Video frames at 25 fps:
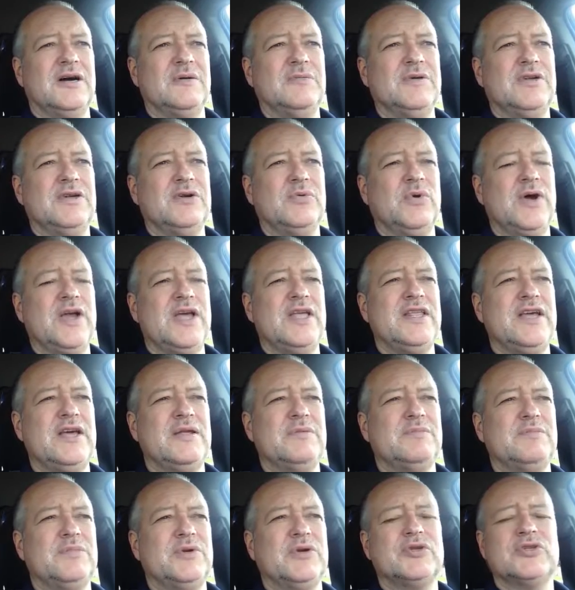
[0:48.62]
in a way
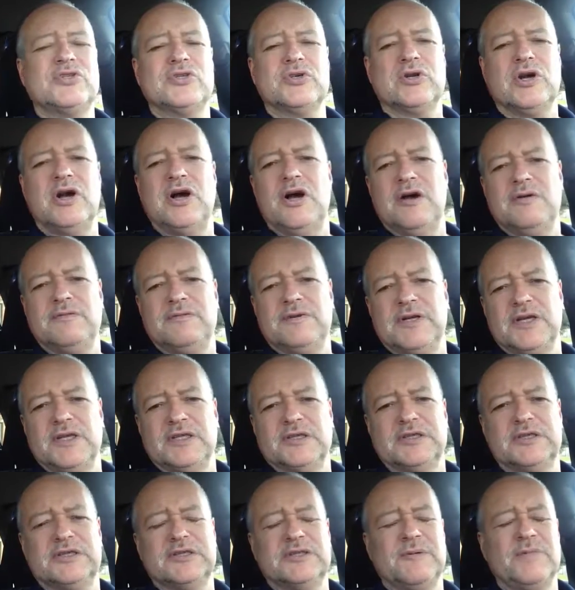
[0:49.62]
that builds their
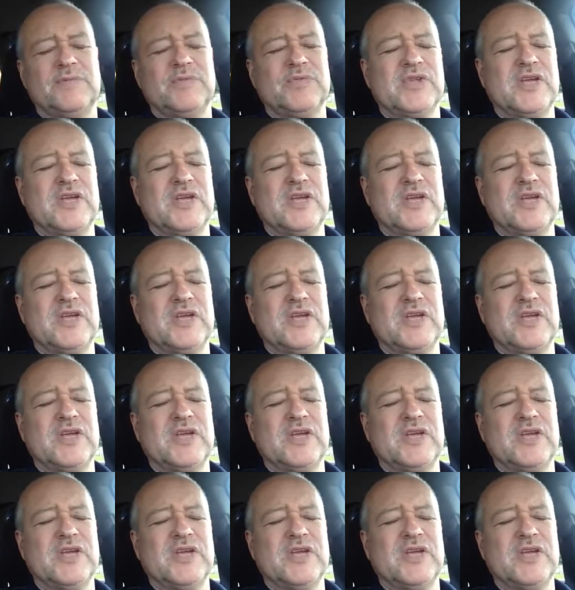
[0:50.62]
confidence.